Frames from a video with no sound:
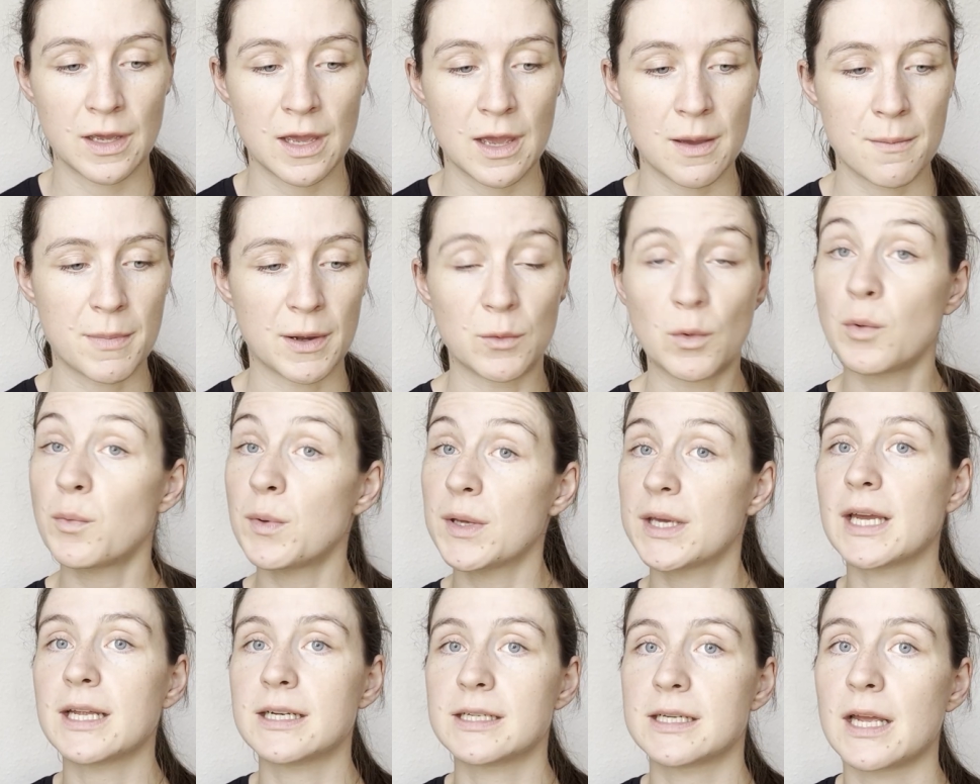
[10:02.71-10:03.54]
But what we
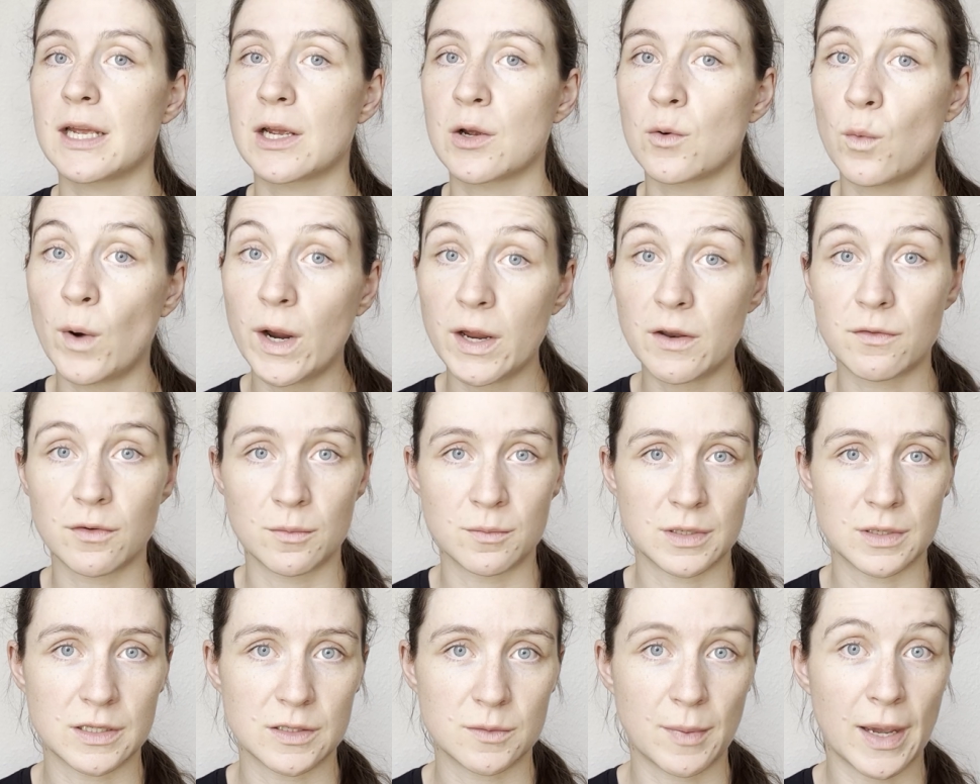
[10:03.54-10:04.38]
can take away from
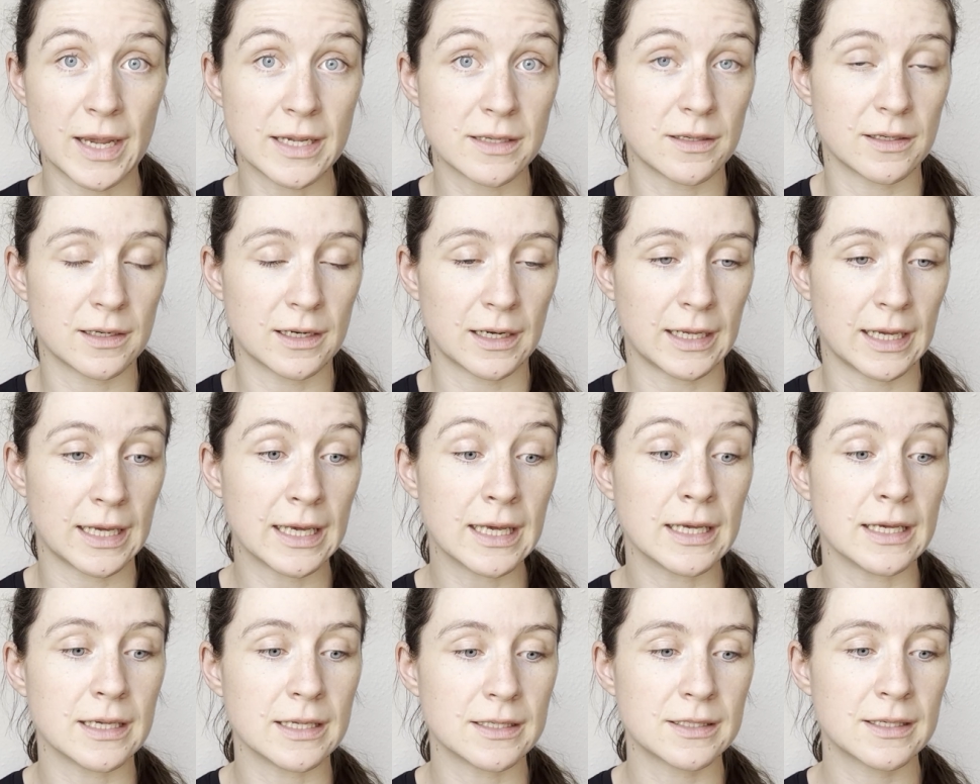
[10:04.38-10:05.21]
basically
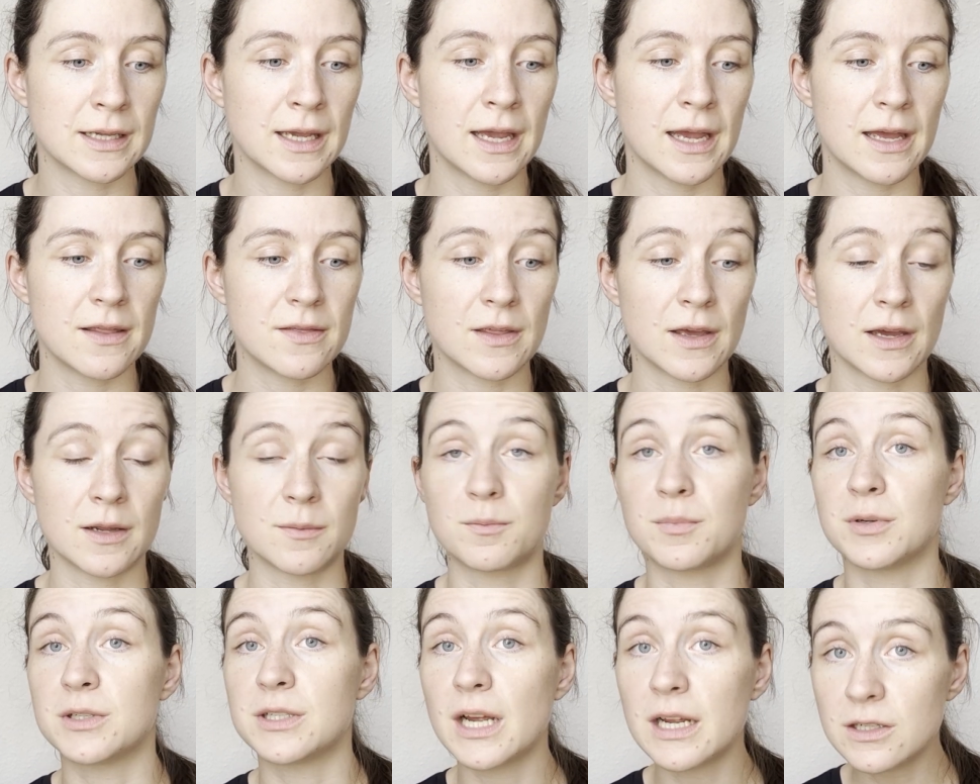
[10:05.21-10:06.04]
is that
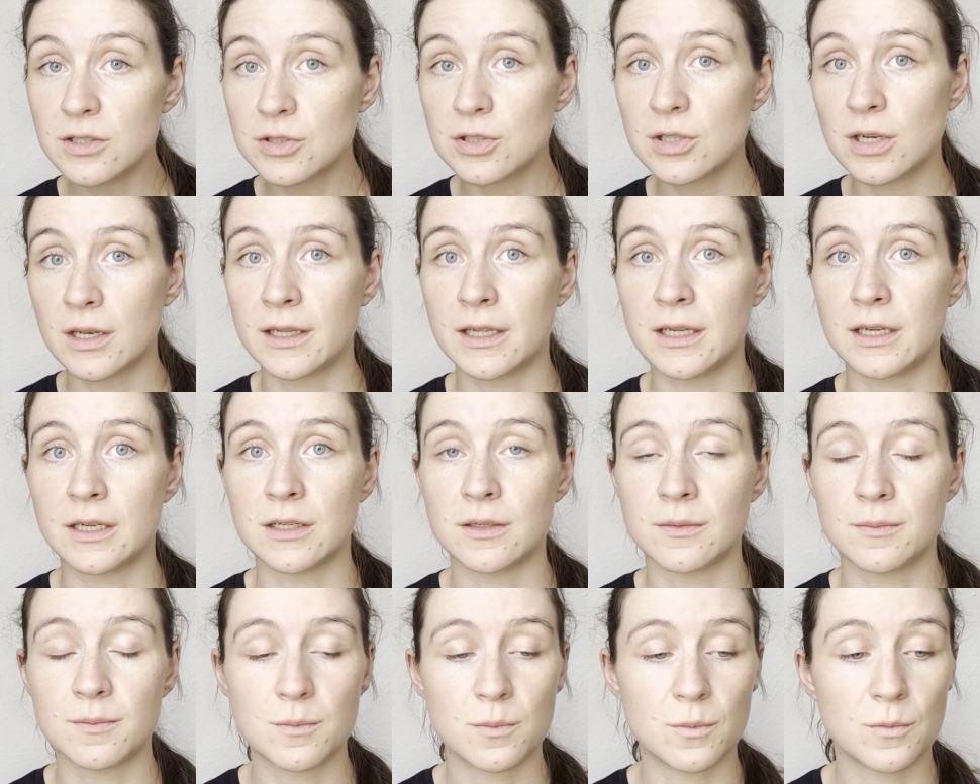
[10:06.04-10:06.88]
potentially
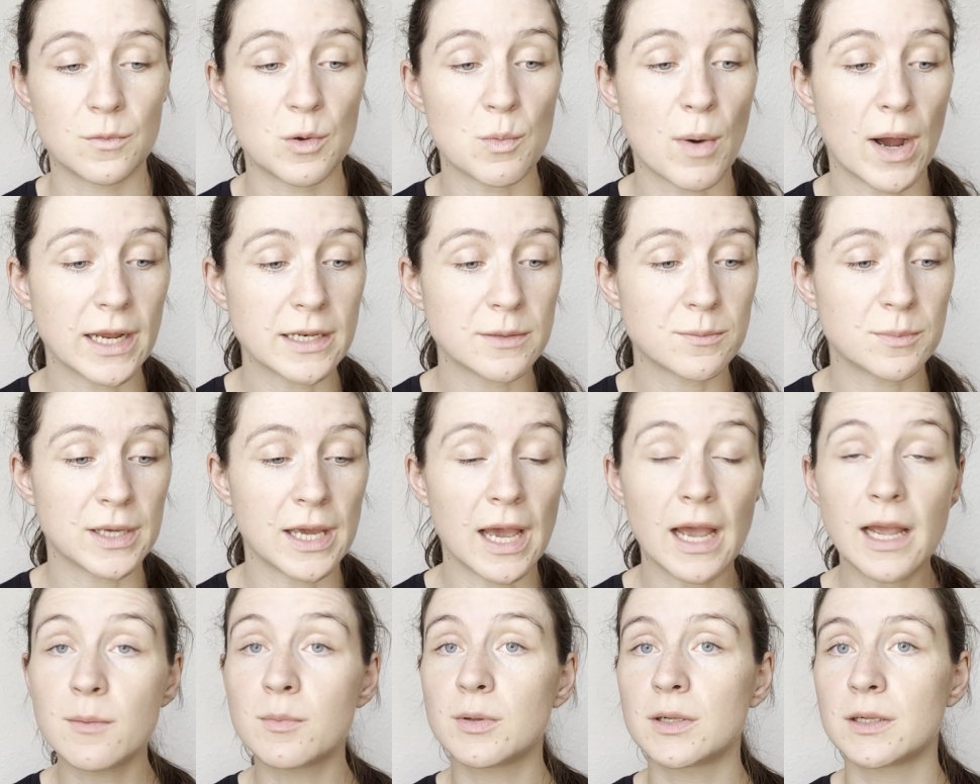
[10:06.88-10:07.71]
we might be
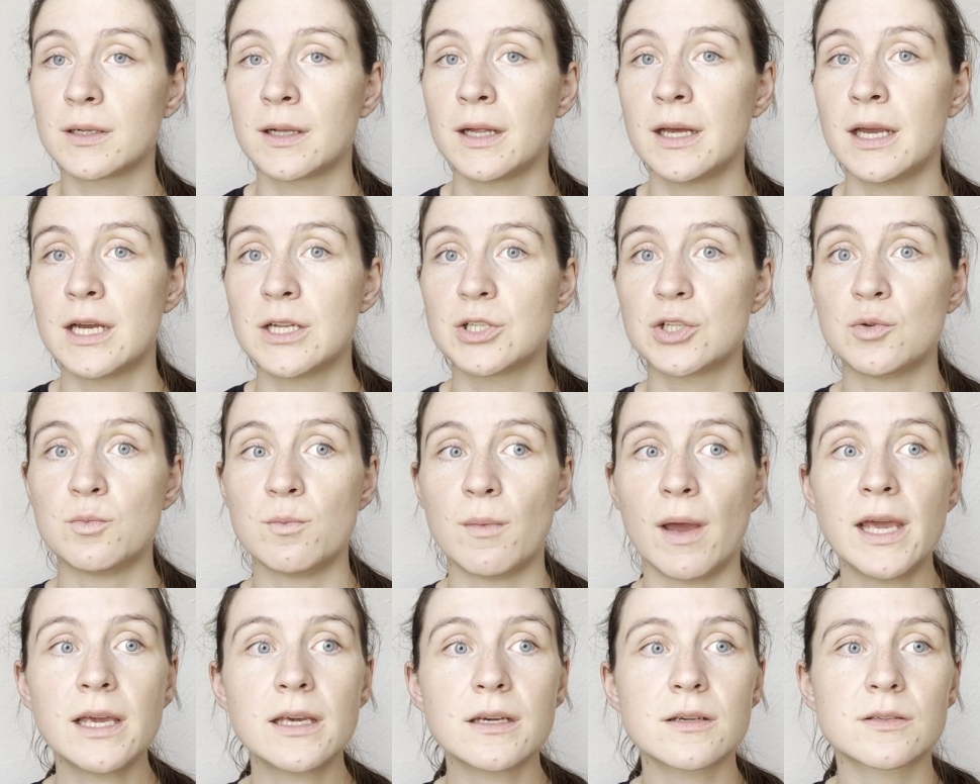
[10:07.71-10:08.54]
able to
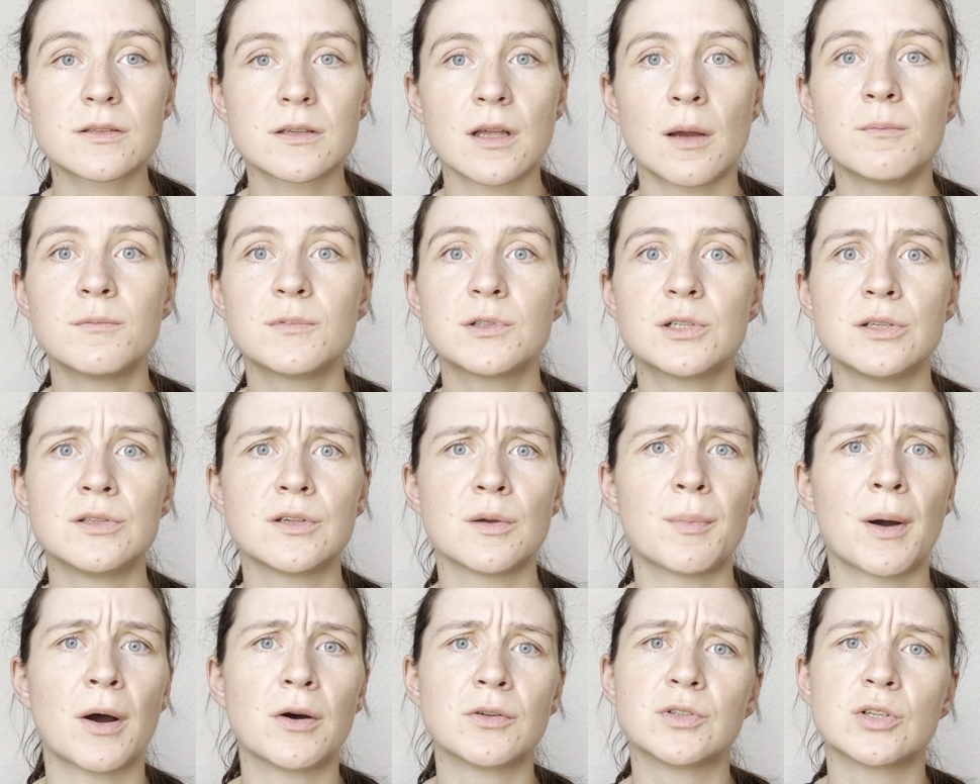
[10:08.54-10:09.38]
make assumptions
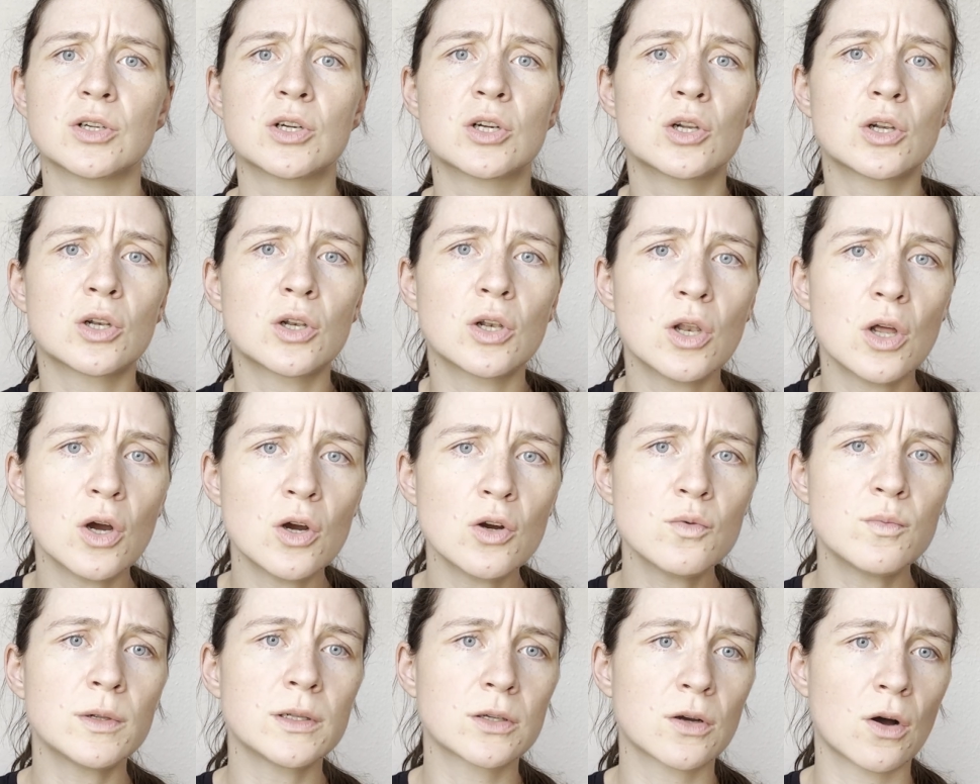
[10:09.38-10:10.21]
about the
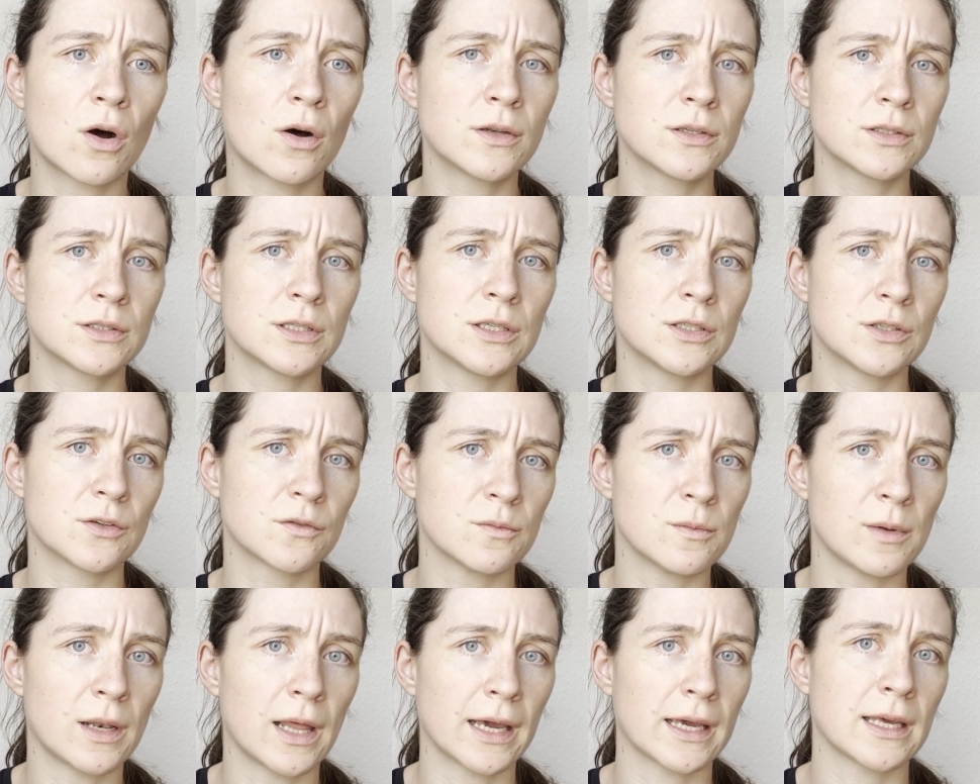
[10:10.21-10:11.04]
global content of
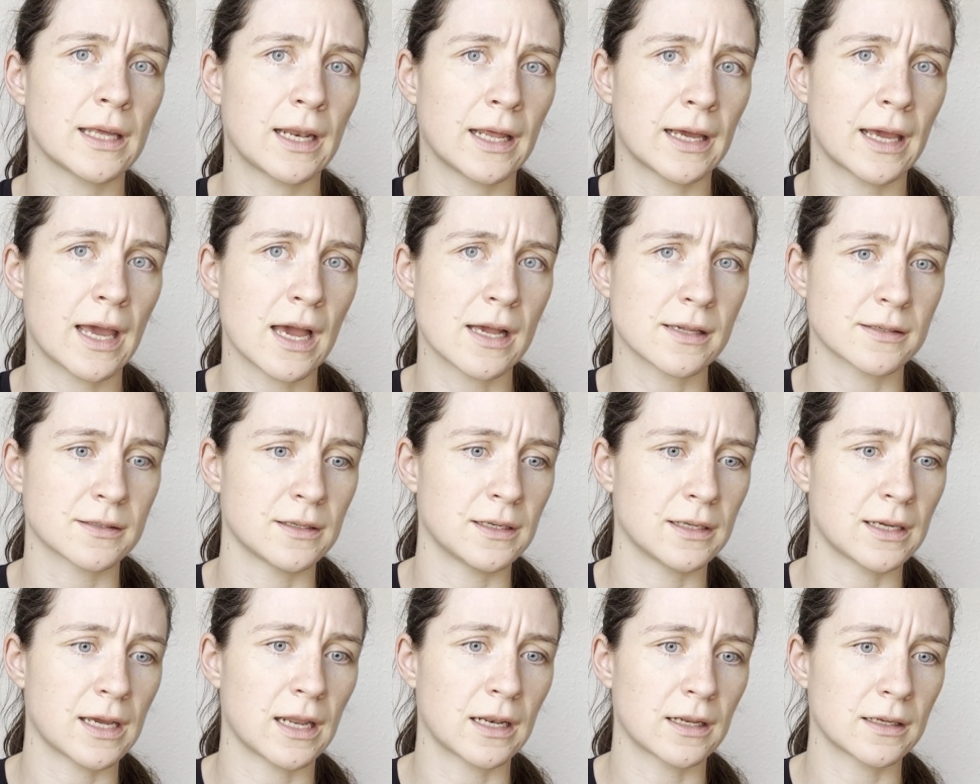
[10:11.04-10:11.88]
molecular gas in a
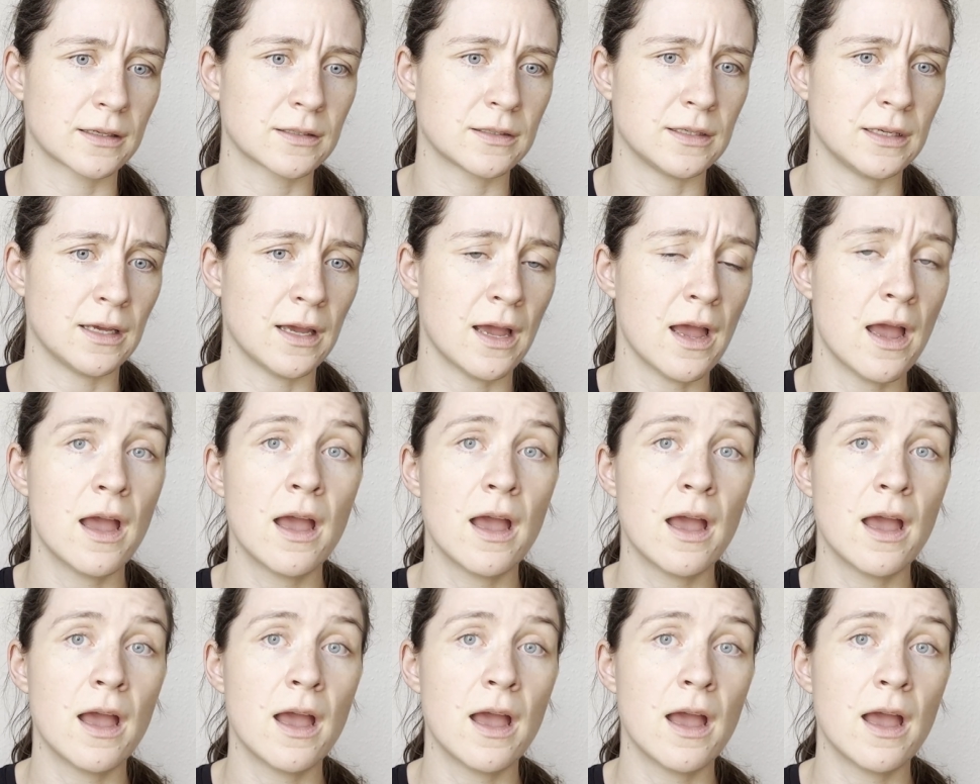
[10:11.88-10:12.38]
galaxy